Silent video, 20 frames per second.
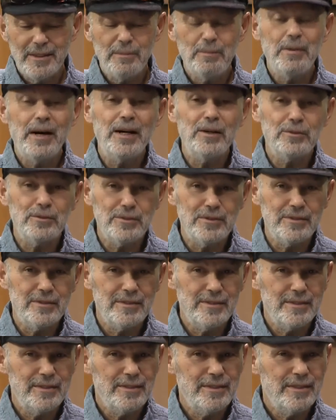a mountain,
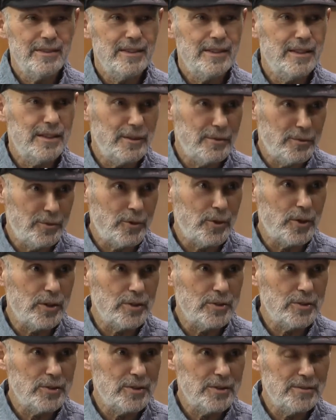and a
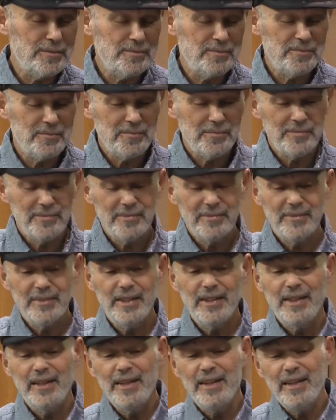forest."
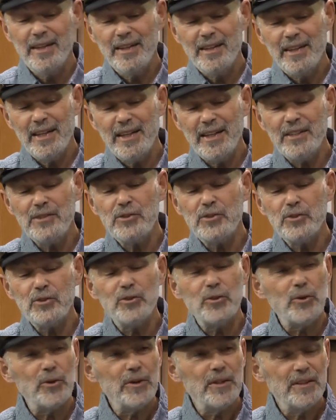That ends the
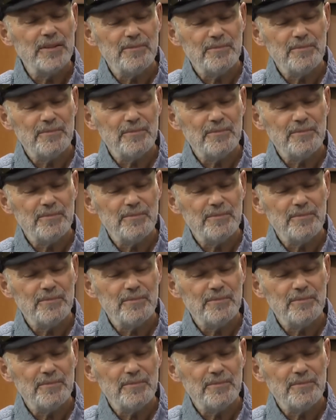story.